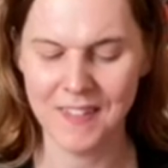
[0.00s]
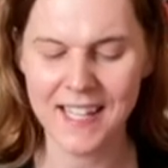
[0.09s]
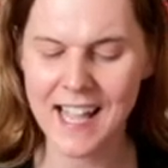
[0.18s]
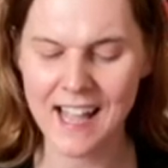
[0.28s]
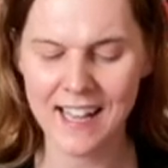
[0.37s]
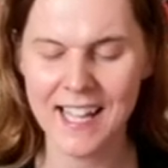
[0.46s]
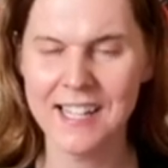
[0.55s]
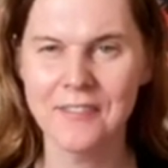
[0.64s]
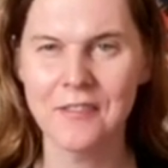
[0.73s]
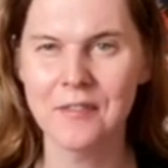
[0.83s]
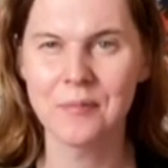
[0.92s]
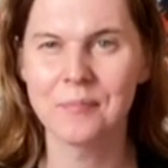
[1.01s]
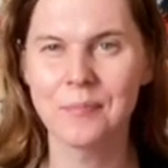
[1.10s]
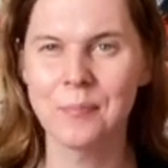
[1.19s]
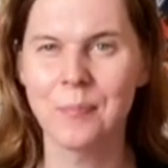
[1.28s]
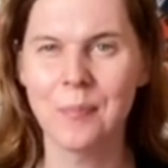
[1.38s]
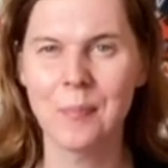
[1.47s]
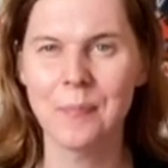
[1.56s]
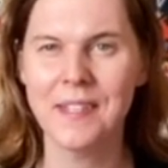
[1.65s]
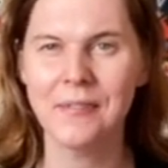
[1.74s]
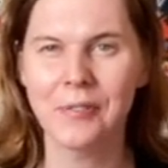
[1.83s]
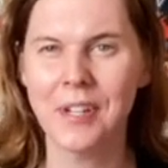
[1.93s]
yeah, kind of
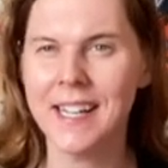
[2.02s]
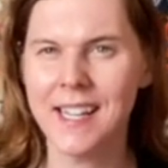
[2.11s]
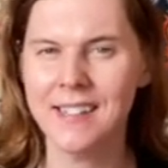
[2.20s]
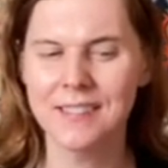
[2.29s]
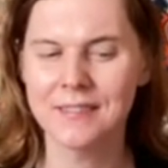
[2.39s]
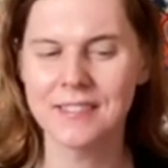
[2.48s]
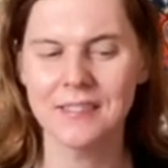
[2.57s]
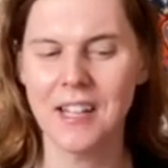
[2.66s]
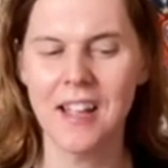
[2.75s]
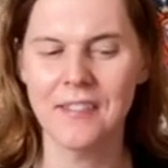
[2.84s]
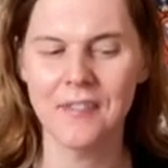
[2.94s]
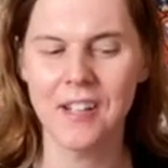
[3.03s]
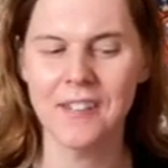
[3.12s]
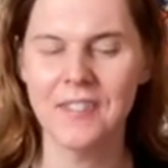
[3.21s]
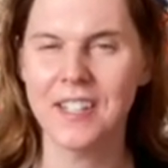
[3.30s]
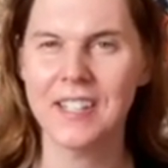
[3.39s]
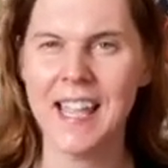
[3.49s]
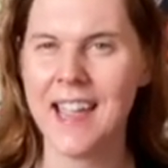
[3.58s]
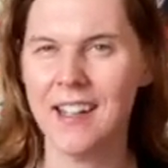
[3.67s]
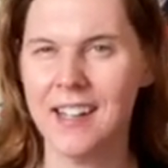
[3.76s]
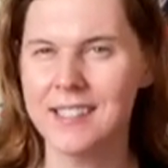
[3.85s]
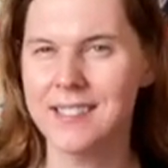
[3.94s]
be free of the
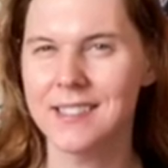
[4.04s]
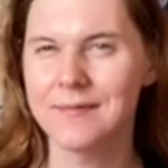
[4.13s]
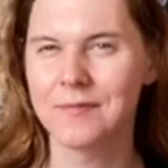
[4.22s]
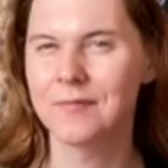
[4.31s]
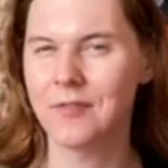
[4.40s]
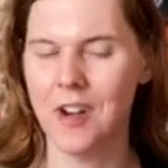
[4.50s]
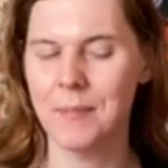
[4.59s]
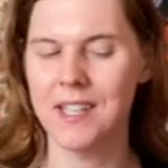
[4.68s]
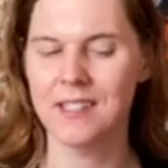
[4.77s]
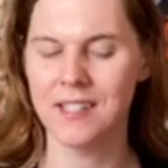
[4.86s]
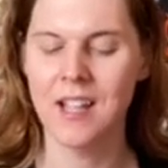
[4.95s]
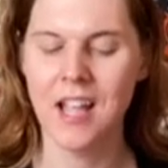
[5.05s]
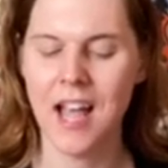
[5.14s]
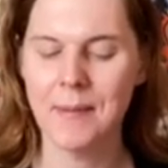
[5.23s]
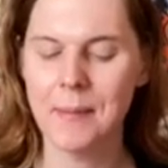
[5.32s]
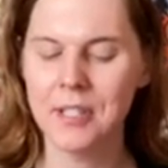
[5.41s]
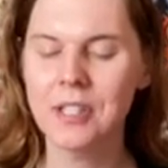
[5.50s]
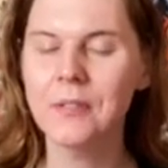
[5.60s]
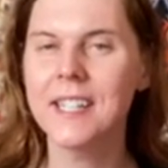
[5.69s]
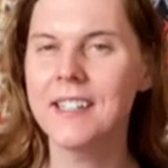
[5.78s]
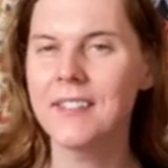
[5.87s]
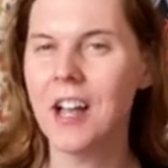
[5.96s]
chaos from it. I'm going to
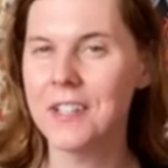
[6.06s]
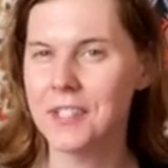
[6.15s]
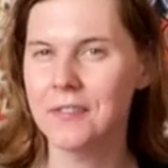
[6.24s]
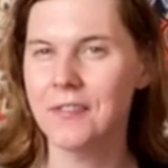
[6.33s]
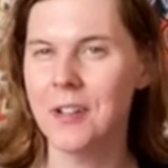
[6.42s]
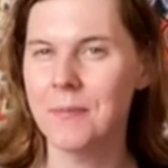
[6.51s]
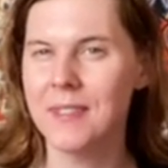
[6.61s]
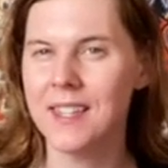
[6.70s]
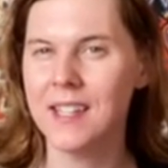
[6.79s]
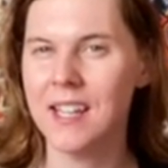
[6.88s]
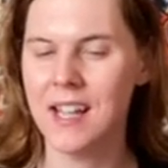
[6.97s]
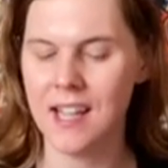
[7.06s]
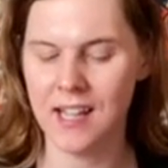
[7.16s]
read also from the